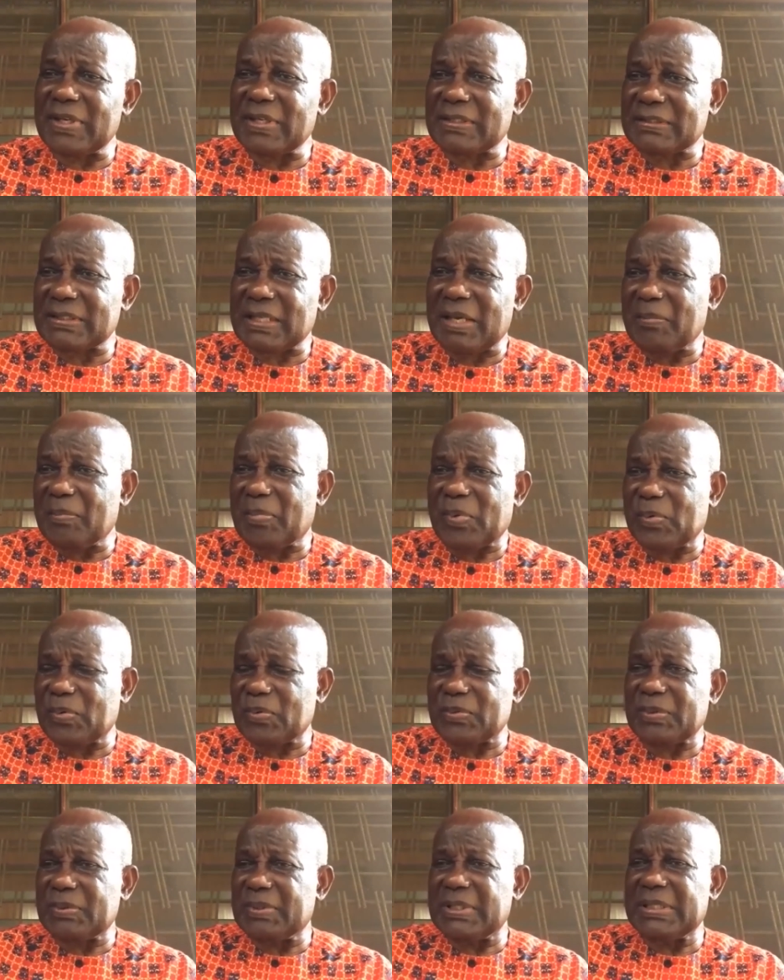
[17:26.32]
example,
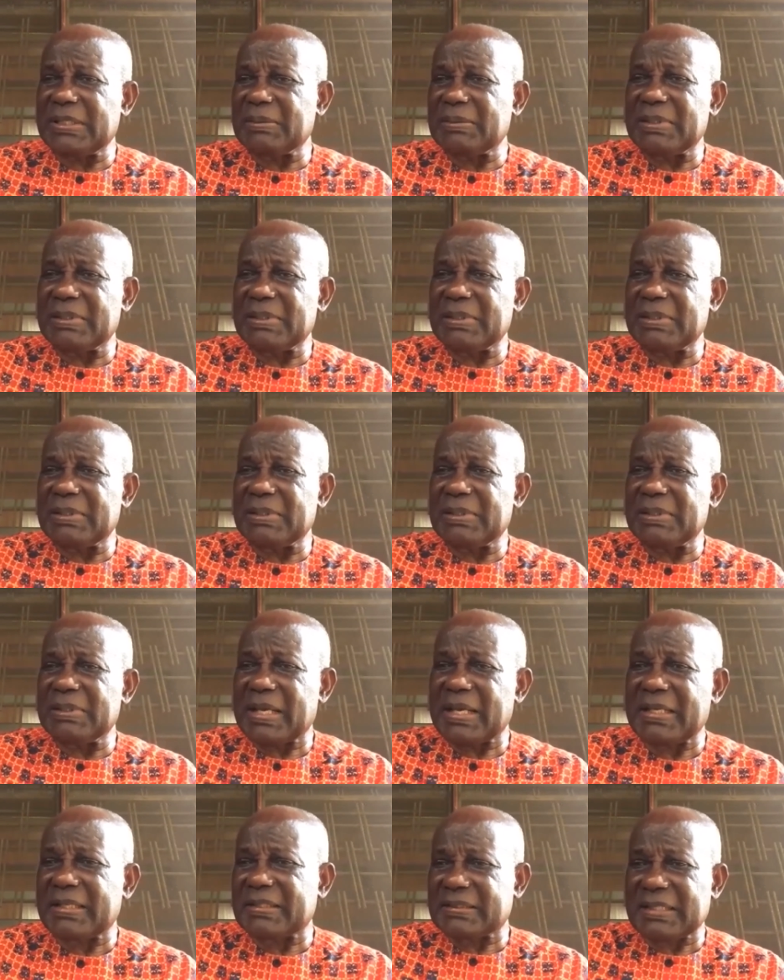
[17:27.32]
lead, lead by
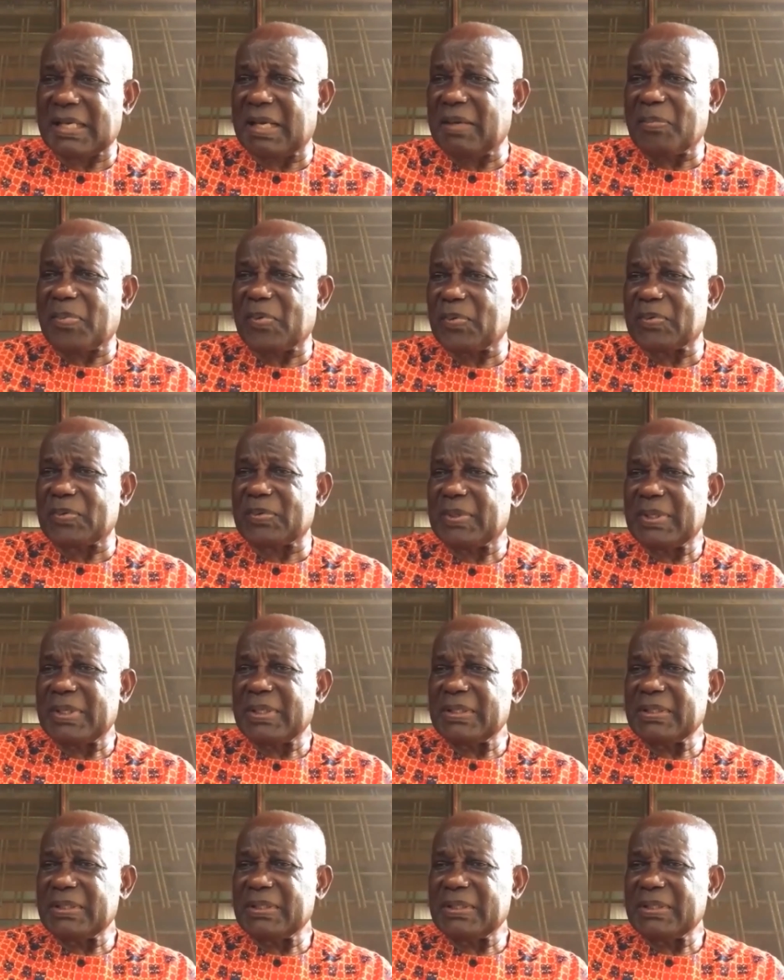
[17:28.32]
example, you